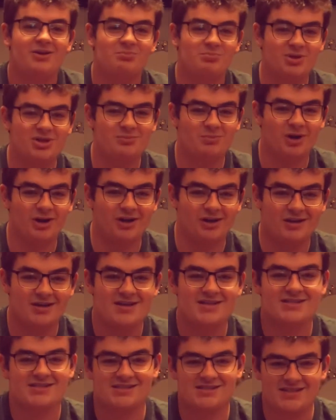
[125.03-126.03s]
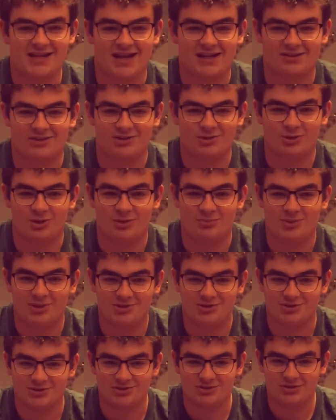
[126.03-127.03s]
Big Ma is exactly who I
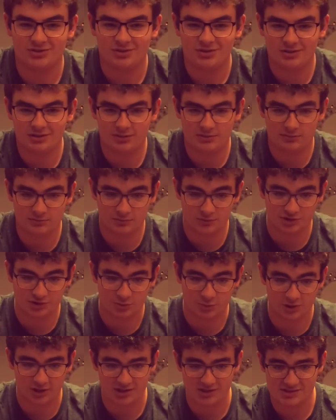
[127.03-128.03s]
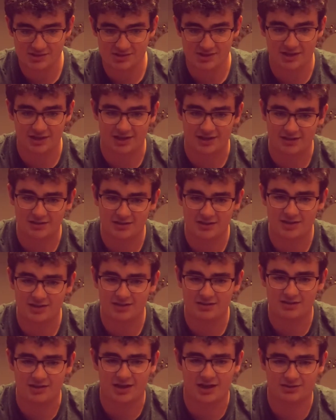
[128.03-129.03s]
pictured she was, and I
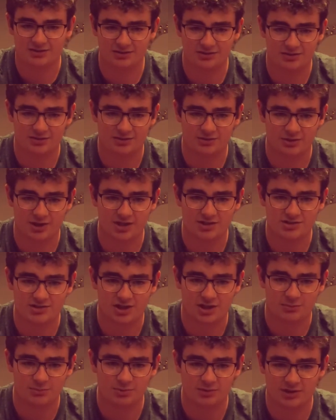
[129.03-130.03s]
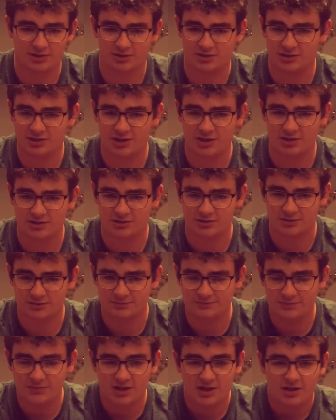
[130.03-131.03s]
think the actor did a great job playing her character.
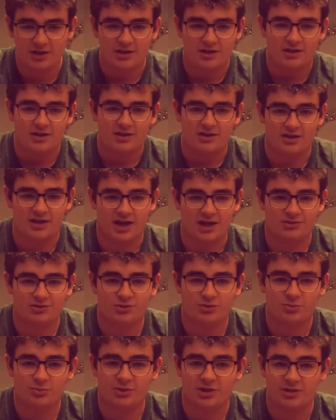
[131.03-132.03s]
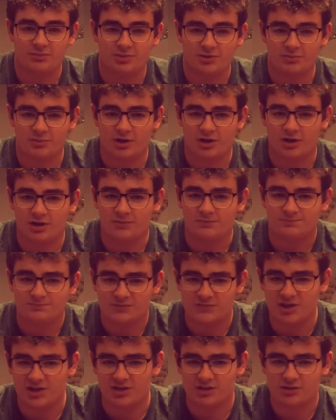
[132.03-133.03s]
The actor who played Big Ma
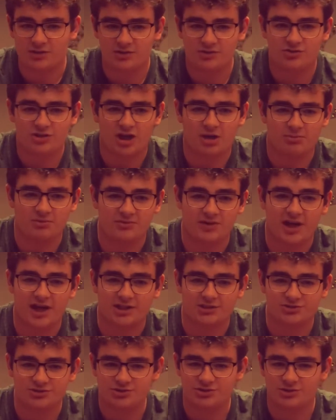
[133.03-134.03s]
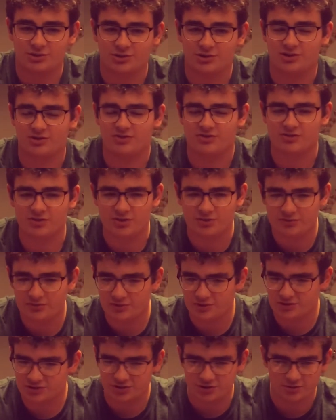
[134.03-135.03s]
did a good job of actually showing concern for
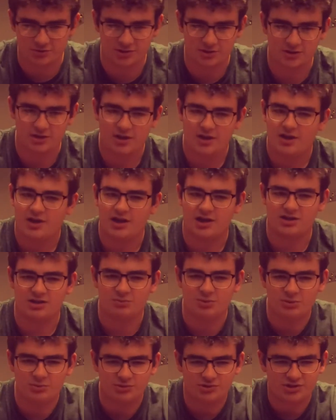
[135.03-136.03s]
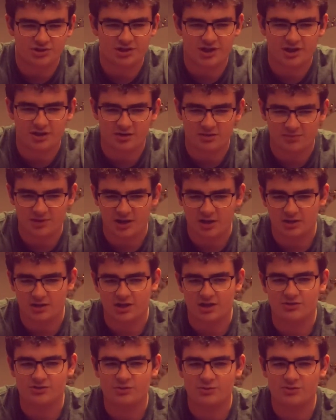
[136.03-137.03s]
her children and the people she cared about,
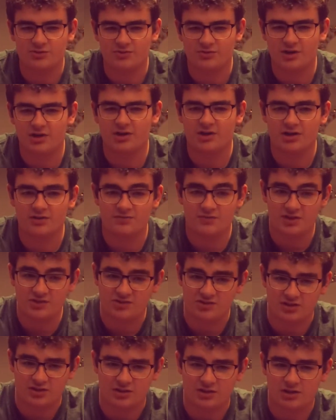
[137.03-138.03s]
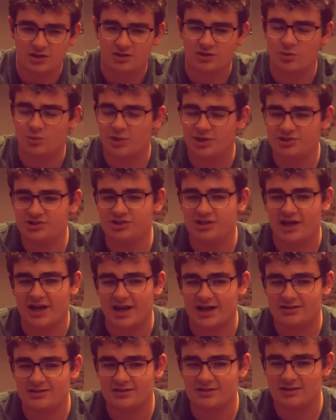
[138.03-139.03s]
and she was very convincing in the way she
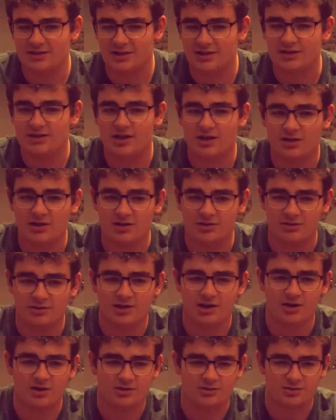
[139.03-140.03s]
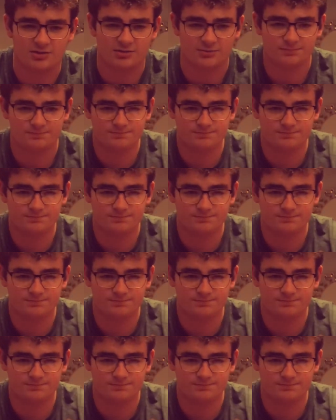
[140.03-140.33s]
acted and carried her character.